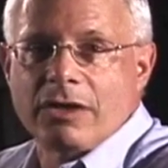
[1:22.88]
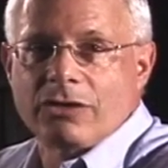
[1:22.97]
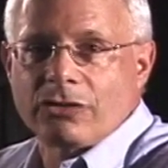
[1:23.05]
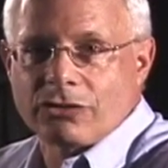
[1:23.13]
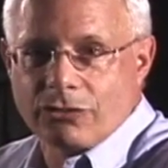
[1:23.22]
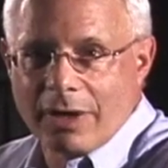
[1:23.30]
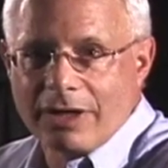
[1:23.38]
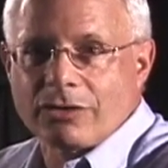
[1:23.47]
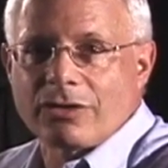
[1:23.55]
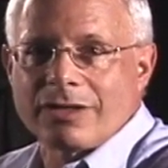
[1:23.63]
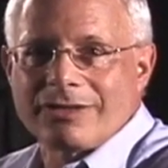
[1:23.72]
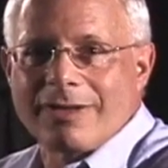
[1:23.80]

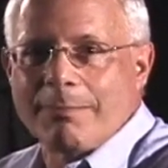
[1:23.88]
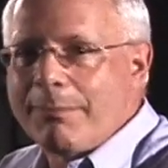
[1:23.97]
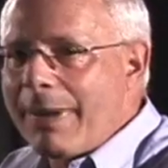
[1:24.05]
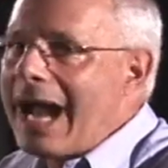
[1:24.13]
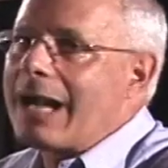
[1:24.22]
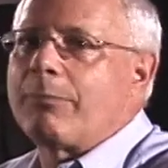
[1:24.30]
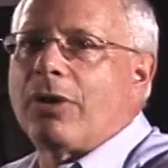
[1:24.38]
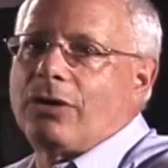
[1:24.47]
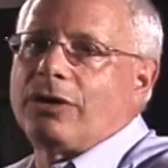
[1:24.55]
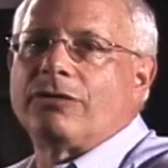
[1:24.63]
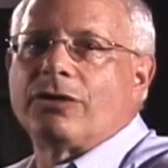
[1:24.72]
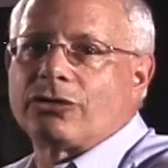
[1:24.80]
Structure is the
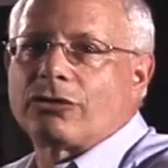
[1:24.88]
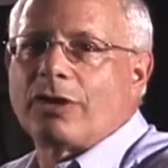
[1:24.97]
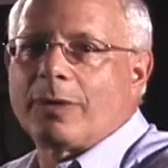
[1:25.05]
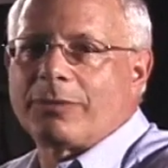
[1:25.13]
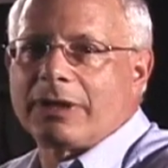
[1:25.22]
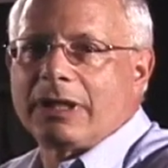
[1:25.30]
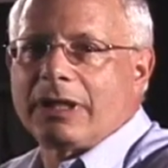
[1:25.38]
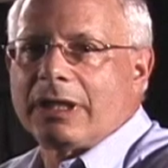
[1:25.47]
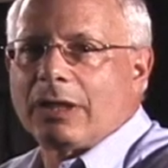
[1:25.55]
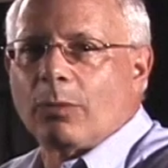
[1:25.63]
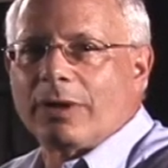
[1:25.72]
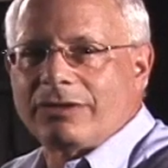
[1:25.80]
backbone of your script,
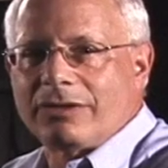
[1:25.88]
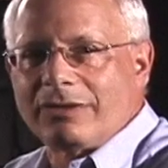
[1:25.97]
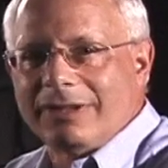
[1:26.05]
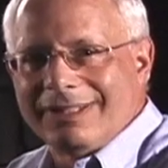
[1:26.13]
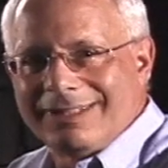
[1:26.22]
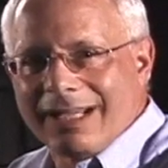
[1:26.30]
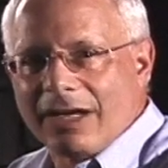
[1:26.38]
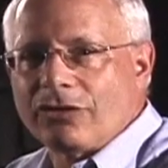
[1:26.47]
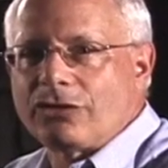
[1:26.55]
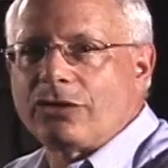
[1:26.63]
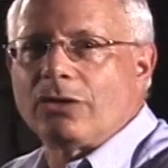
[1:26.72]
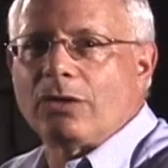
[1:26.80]
what
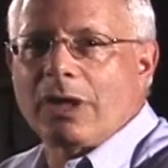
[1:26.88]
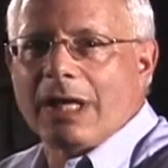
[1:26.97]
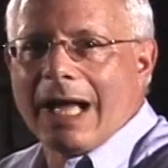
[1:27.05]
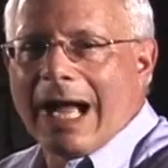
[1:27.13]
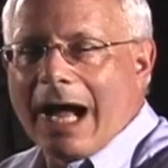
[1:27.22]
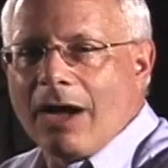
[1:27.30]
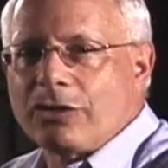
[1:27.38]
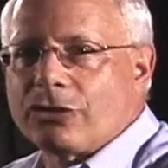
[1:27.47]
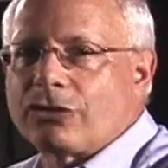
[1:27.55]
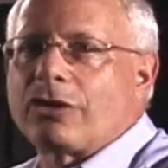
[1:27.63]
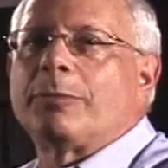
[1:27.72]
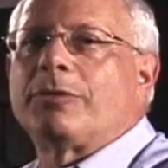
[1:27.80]
tells you how your
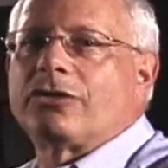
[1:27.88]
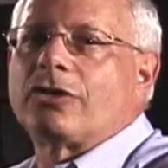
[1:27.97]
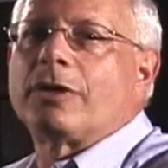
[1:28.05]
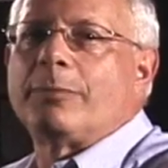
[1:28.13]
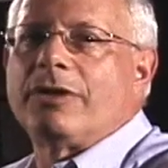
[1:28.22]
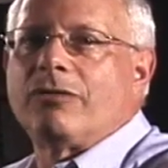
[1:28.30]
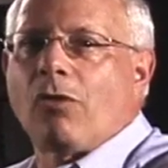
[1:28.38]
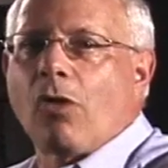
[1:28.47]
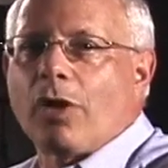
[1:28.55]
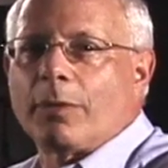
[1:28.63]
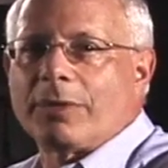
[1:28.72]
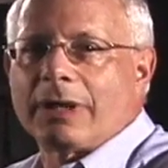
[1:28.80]
script is going to be
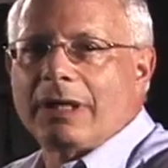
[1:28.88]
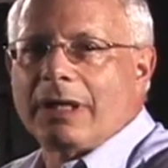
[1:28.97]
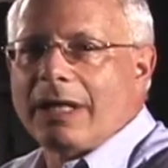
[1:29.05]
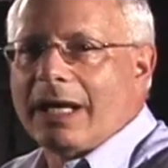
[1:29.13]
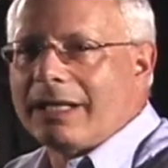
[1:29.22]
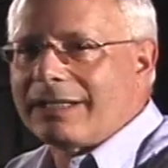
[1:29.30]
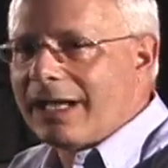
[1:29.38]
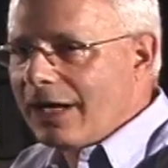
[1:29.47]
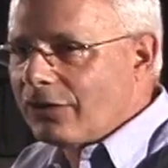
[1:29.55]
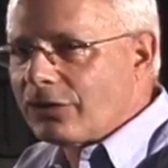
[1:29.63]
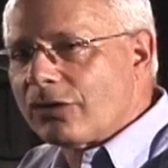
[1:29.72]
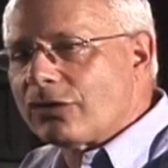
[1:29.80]
formed. And
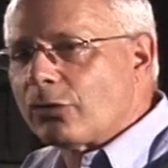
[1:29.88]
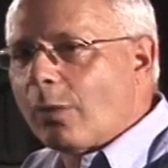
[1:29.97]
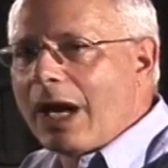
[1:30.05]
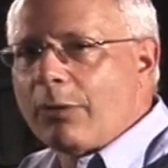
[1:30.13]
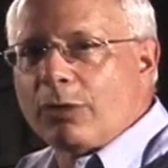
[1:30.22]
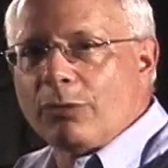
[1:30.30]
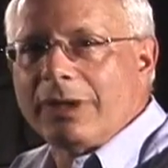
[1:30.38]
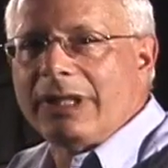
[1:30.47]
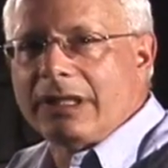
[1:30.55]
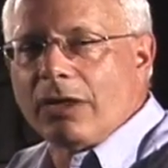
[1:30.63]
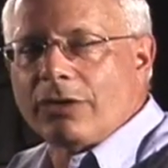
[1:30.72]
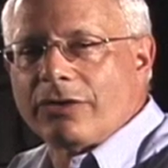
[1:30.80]
character is why we
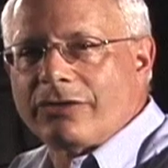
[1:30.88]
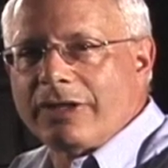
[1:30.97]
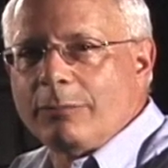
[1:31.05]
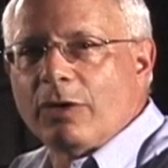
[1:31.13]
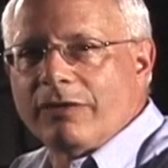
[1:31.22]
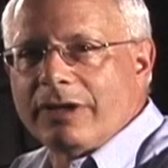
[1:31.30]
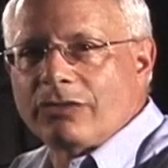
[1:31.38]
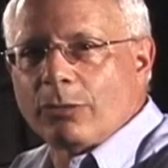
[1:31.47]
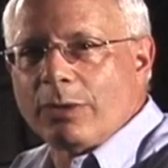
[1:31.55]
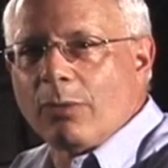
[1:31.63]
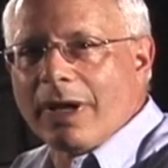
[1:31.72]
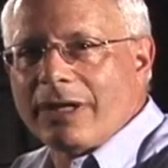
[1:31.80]
really go to see movies.
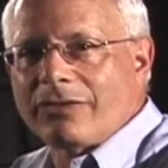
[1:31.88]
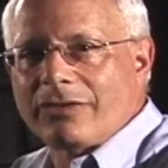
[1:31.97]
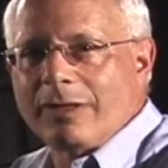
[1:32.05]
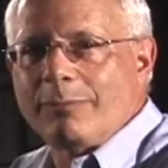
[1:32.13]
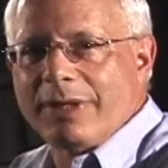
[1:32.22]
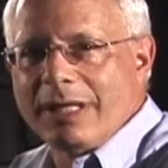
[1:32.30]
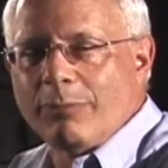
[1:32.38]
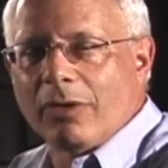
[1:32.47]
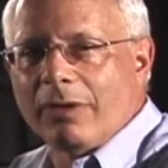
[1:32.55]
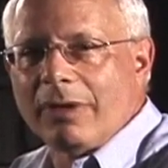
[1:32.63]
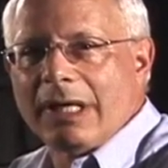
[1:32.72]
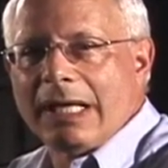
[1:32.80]
We want to see people.